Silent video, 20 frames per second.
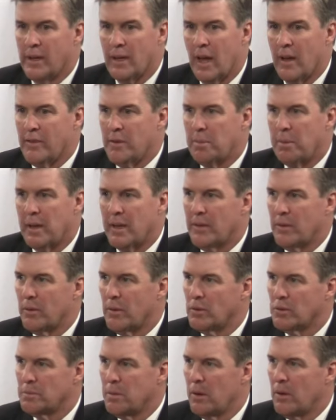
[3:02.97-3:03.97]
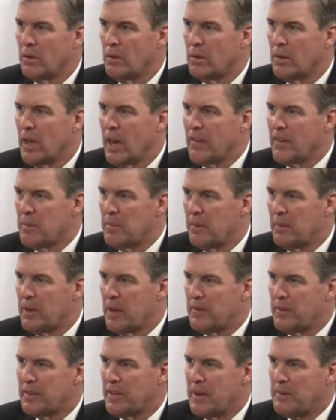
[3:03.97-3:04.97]
We'd love to play in the Rose Bowl.
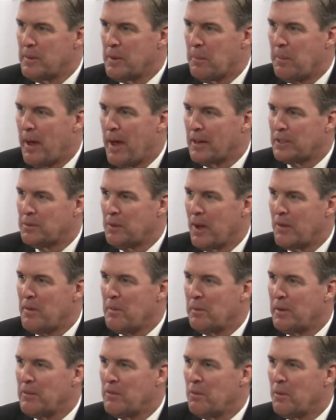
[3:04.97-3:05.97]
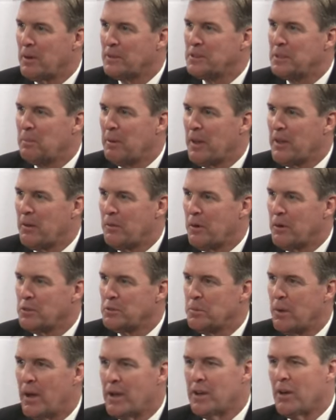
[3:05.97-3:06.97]
Every team in the Pac-12, I believe, wants to play in the
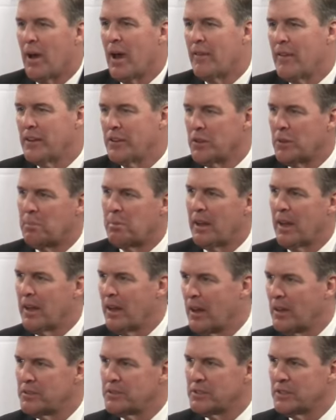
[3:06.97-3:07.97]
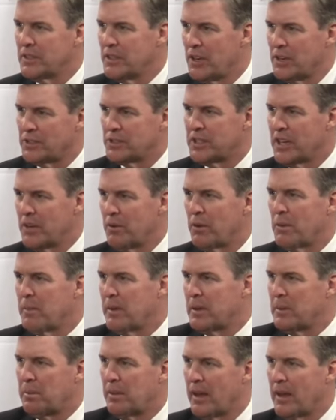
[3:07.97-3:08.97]
Rose Bowl. I know how they do the playoffs, and you understand you want to
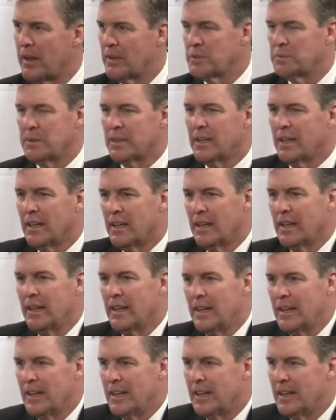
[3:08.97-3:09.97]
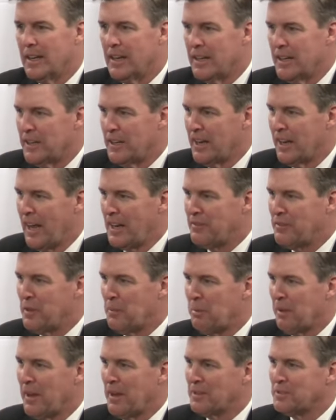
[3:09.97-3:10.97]
be in the playoffs, but you'd like for
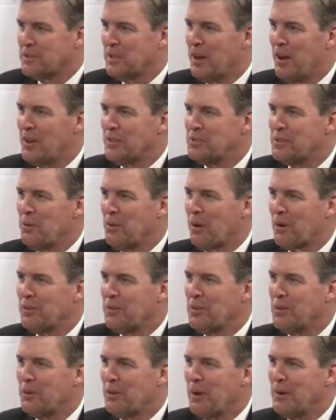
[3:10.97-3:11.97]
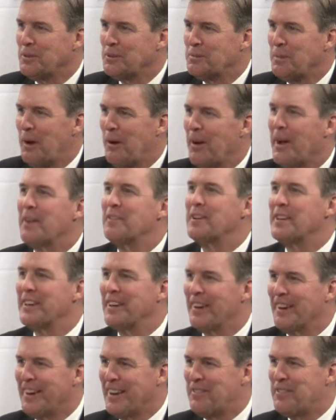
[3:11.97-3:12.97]
the playoffs to also work through the Rose Bowl every
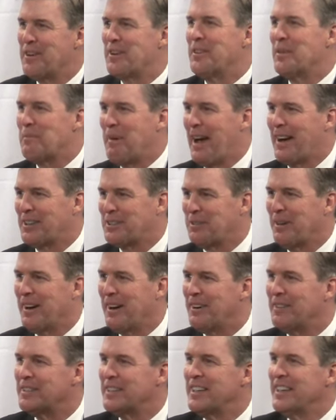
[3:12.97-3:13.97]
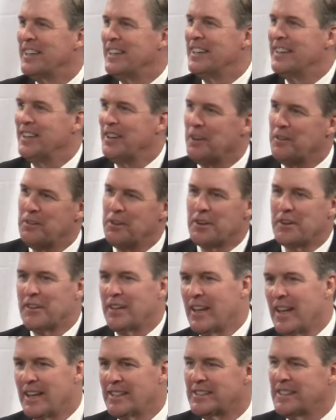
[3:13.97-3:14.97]
year if you're in the Pac-12. You know, if you're in
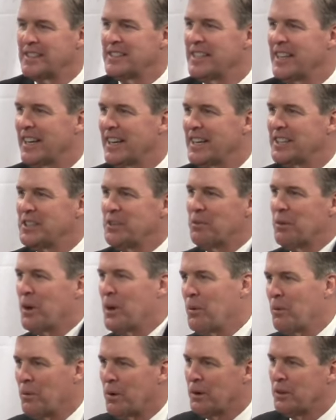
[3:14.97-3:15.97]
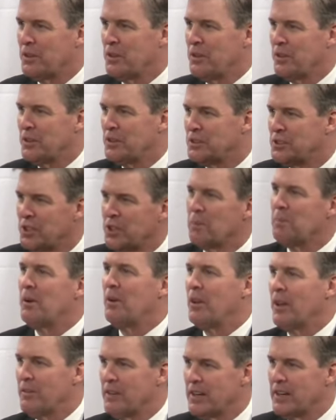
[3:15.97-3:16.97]
the SEC, I guess you're going to work through the Sugar
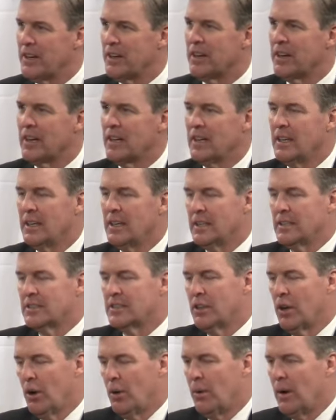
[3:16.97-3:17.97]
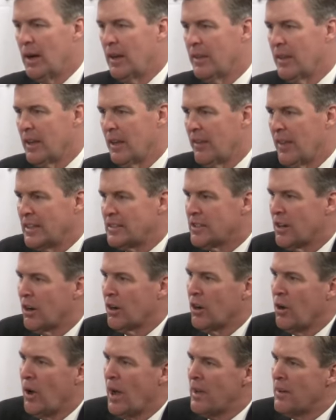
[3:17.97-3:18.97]
Bowl every year. So that's
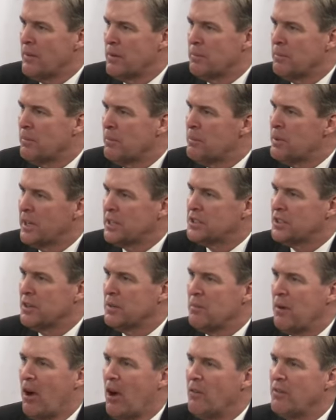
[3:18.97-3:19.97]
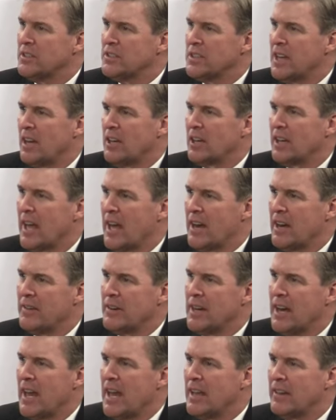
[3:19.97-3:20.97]
our goal. I have a picture in my office that I look at
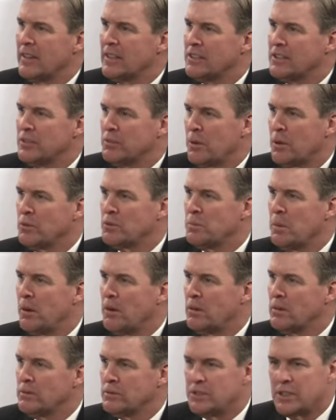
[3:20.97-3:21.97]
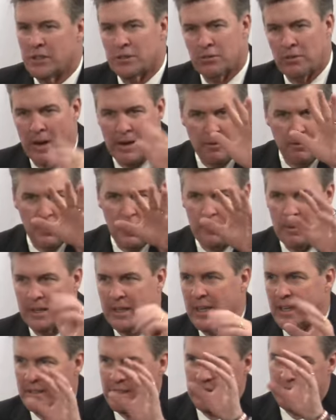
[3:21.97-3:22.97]
every day that's the Rose Bowl. It sits right in front of my
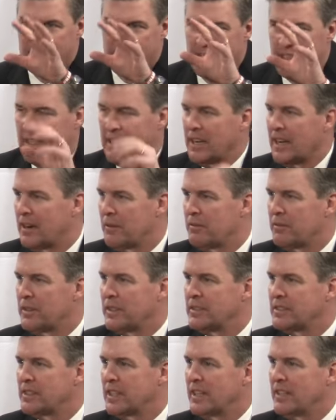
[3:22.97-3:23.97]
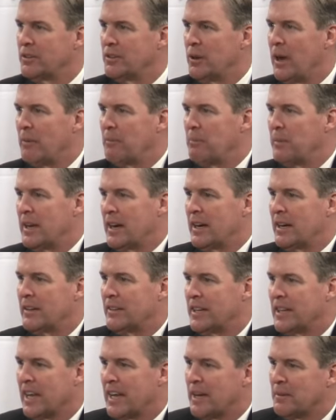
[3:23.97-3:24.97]
desk. I see it every single minute
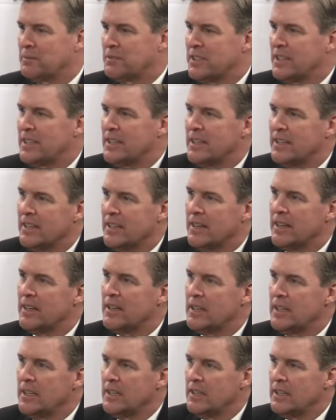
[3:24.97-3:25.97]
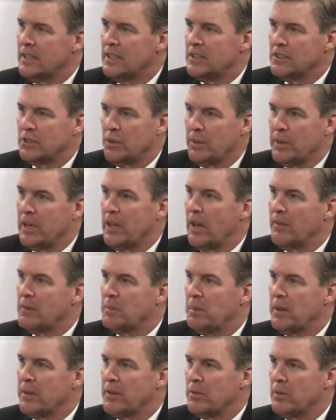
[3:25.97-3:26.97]
of the day I'm sitting in there. So we'd love to
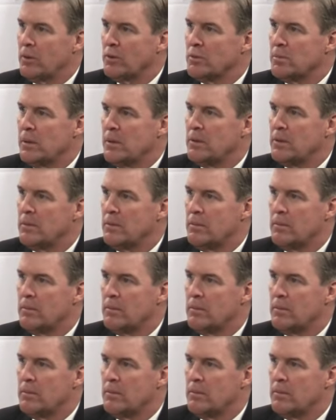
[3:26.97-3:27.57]
play in the Rose Bowl.